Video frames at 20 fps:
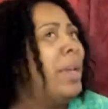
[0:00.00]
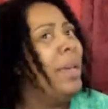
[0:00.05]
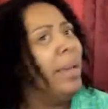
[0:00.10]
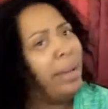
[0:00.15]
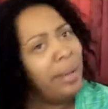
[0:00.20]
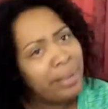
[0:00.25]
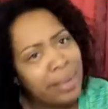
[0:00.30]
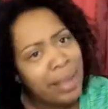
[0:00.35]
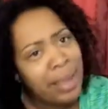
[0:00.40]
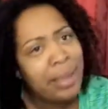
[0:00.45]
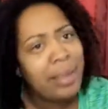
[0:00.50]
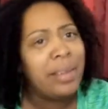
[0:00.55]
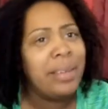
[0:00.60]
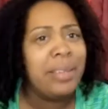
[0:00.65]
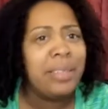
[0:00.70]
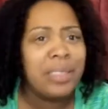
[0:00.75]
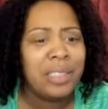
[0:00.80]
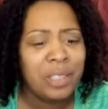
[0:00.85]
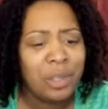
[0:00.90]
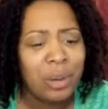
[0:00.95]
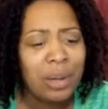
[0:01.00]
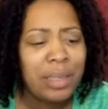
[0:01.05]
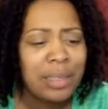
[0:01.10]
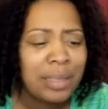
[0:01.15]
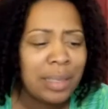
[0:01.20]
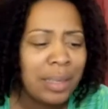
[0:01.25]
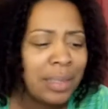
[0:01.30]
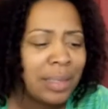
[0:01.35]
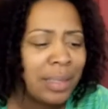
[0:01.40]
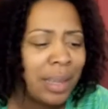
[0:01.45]
And thank goodness Charlie
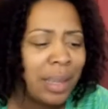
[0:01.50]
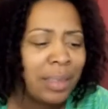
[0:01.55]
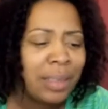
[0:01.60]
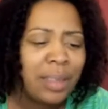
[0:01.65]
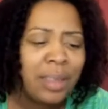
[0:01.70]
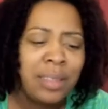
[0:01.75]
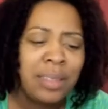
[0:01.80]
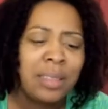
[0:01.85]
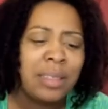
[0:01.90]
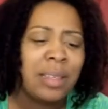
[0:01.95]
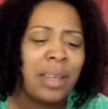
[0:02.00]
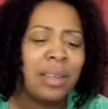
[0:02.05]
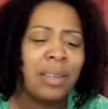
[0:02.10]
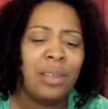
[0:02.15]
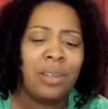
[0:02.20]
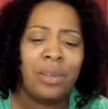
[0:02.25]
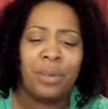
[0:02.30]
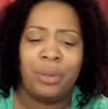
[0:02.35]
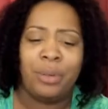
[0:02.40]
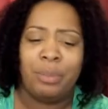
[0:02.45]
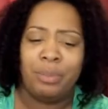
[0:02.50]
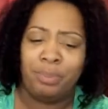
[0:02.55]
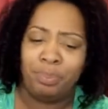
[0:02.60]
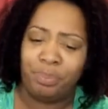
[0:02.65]
said the same thing. She's like, "Look here.